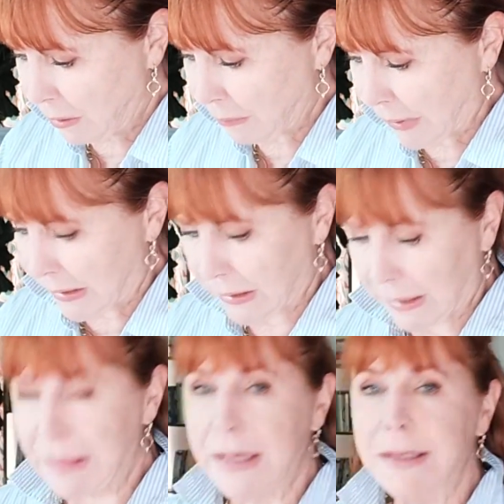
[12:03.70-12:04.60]
But I
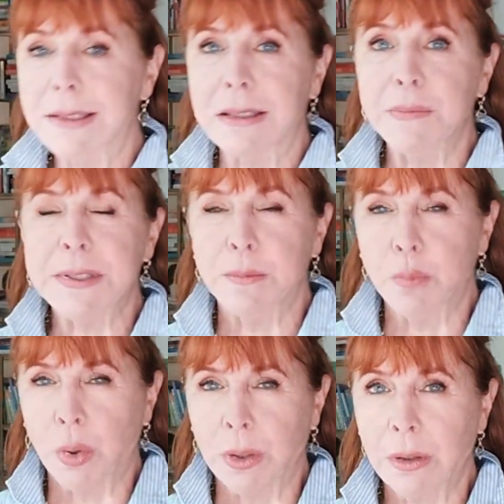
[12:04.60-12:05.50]
think sleep is
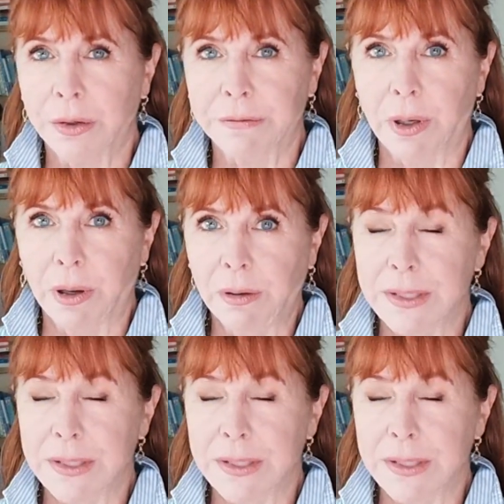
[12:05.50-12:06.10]
important overall.